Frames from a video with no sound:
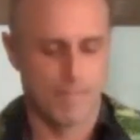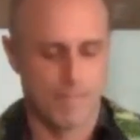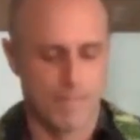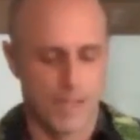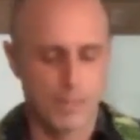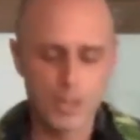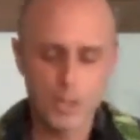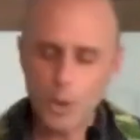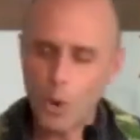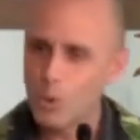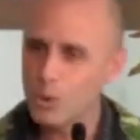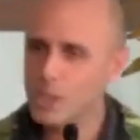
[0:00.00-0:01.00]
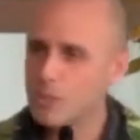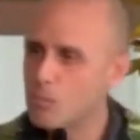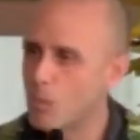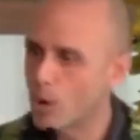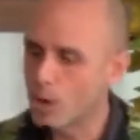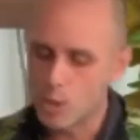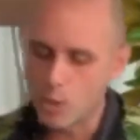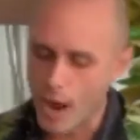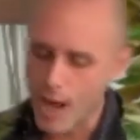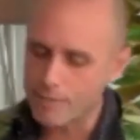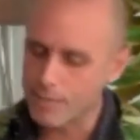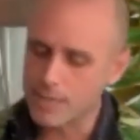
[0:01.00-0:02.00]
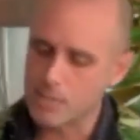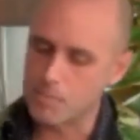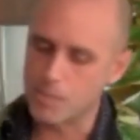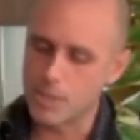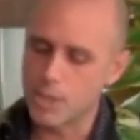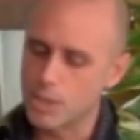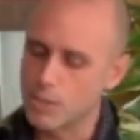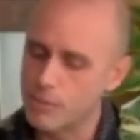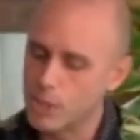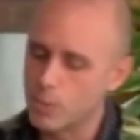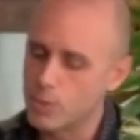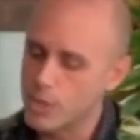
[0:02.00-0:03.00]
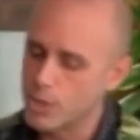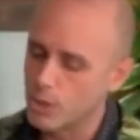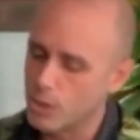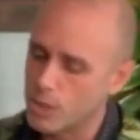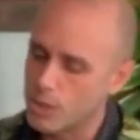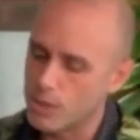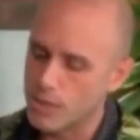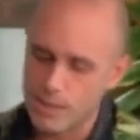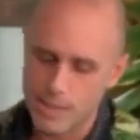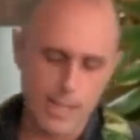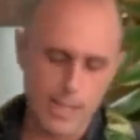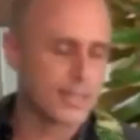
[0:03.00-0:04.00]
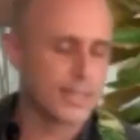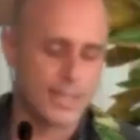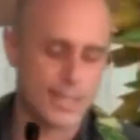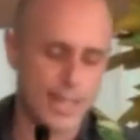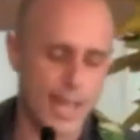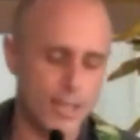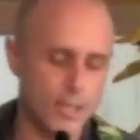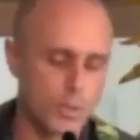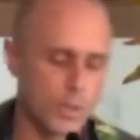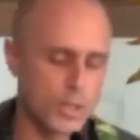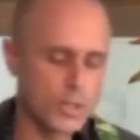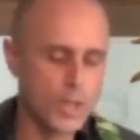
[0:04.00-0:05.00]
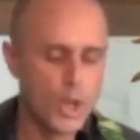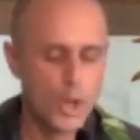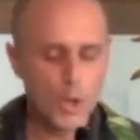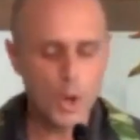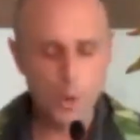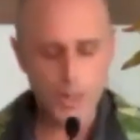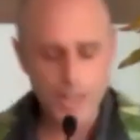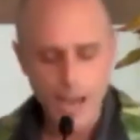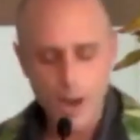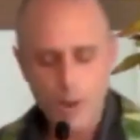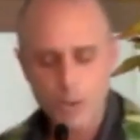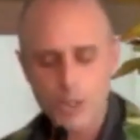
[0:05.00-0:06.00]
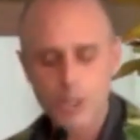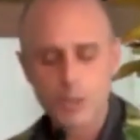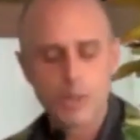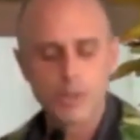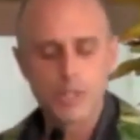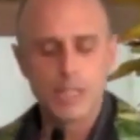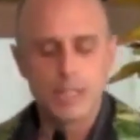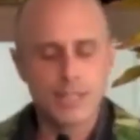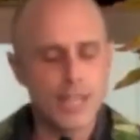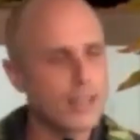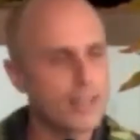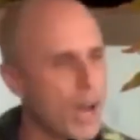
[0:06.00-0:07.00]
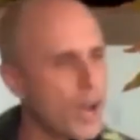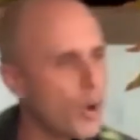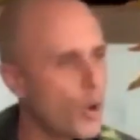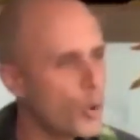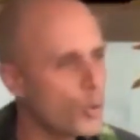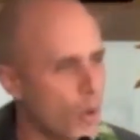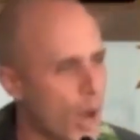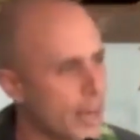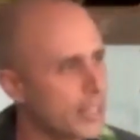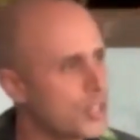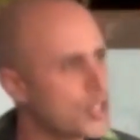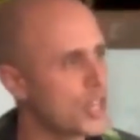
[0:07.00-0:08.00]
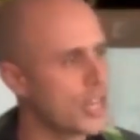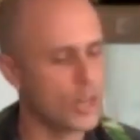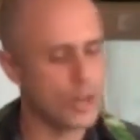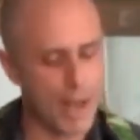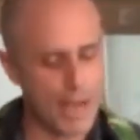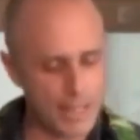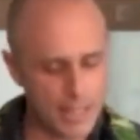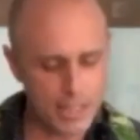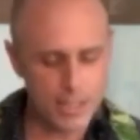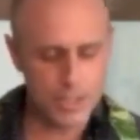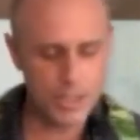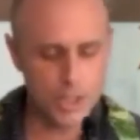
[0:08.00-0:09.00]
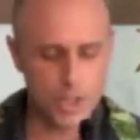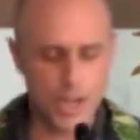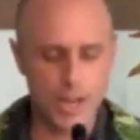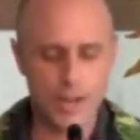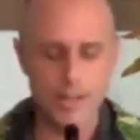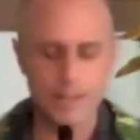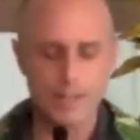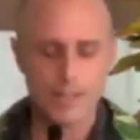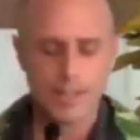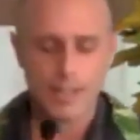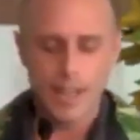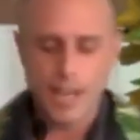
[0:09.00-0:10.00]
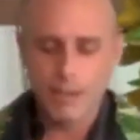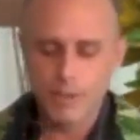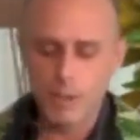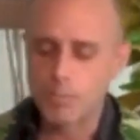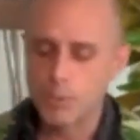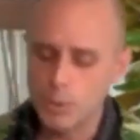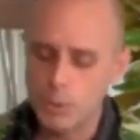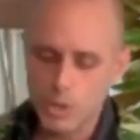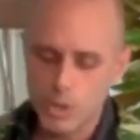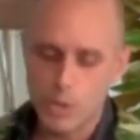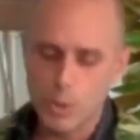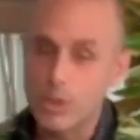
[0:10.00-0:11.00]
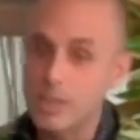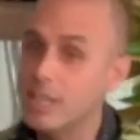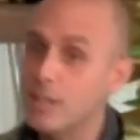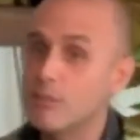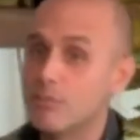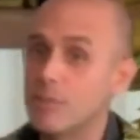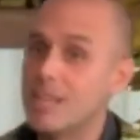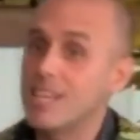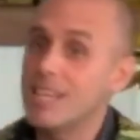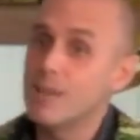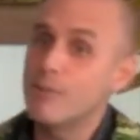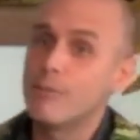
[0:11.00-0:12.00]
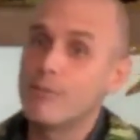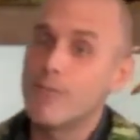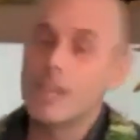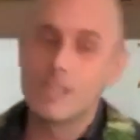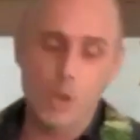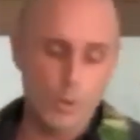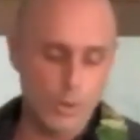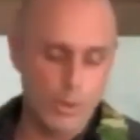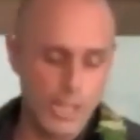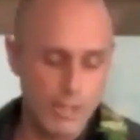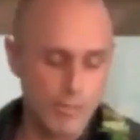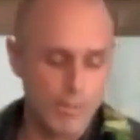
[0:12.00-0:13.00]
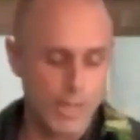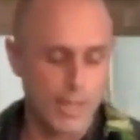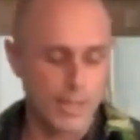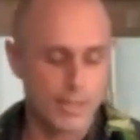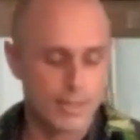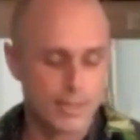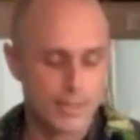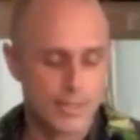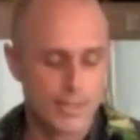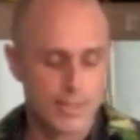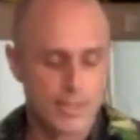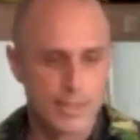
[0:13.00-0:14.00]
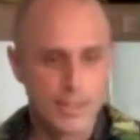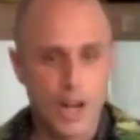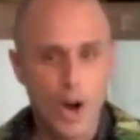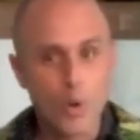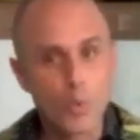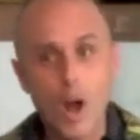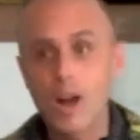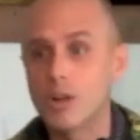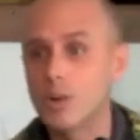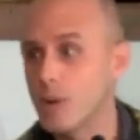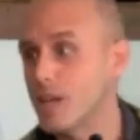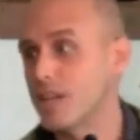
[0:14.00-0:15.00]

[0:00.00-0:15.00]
but it's only a more graphic depiction of the original lyric that Leslie sang to us. Going down to the river, gonna take my old rocking chair, my easy chair, and if the blues don't leave me, if they don't leave me, I'll rock away